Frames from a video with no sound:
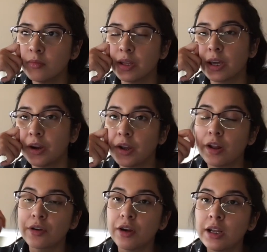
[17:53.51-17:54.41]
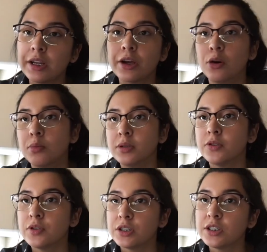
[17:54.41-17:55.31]
Like Ariana Grande
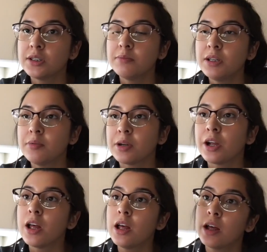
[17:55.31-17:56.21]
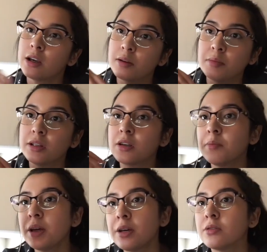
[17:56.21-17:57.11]
opened for Justin Bieber. Camila
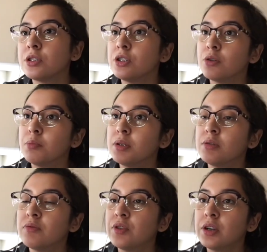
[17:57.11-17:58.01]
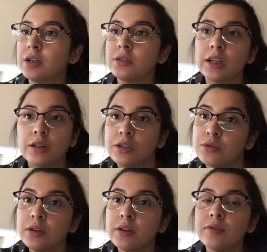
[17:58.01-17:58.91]
Cabello, she opened for Taylor
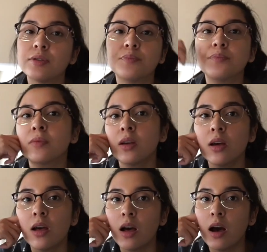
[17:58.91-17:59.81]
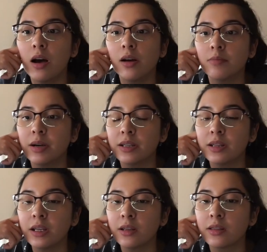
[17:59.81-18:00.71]
Swift. I
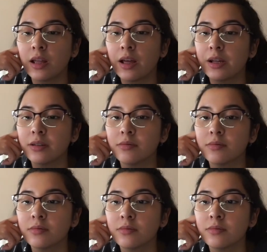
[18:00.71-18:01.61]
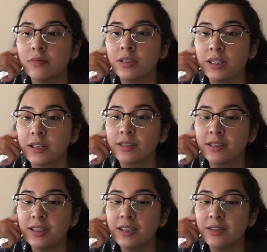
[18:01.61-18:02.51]
think that
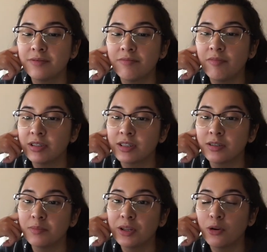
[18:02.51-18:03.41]
TXT is gonna be